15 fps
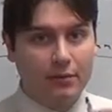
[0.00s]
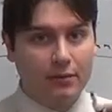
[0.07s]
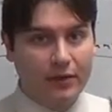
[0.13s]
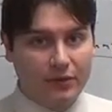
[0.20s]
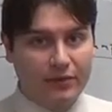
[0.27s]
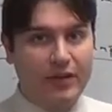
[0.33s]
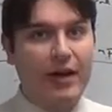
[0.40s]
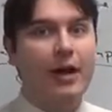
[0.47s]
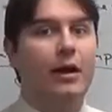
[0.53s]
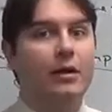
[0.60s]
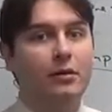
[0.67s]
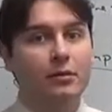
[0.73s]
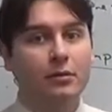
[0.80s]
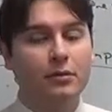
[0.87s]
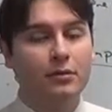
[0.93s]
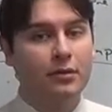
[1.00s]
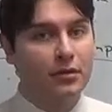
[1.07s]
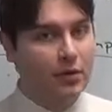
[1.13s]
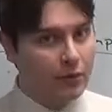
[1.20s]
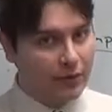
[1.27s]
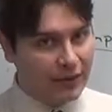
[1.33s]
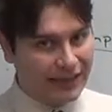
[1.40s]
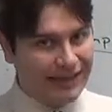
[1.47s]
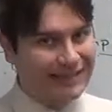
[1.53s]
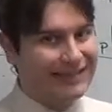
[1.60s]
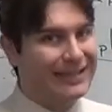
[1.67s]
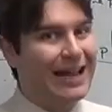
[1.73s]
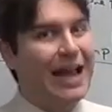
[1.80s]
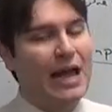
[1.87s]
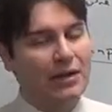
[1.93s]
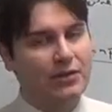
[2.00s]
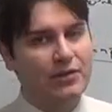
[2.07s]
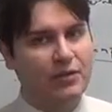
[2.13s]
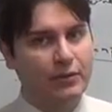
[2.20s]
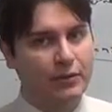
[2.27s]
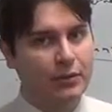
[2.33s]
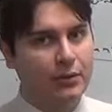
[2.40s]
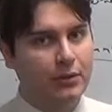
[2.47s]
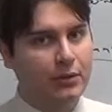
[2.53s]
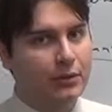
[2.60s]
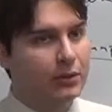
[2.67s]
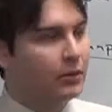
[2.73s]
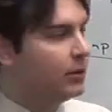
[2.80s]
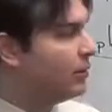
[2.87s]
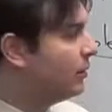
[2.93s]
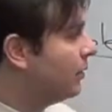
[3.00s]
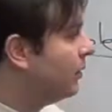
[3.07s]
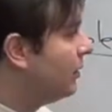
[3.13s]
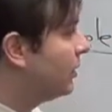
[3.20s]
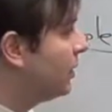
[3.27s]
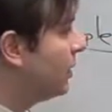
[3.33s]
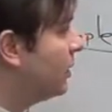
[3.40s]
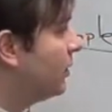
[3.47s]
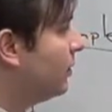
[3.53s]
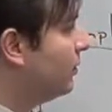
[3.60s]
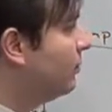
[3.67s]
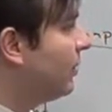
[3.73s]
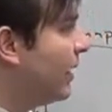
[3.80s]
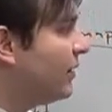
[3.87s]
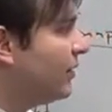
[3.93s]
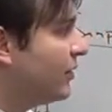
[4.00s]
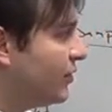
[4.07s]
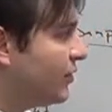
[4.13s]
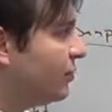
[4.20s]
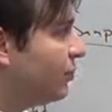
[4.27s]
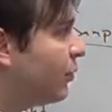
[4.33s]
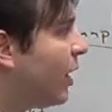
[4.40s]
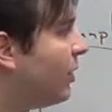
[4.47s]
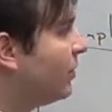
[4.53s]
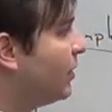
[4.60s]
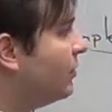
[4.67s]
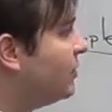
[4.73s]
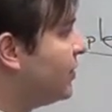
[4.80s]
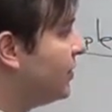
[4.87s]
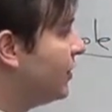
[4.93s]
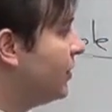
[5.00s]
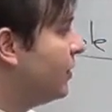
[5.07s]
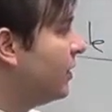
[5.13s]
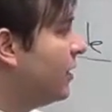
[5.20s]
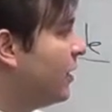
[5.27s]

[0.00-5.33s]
They're there. They're already intact. But there's some problems.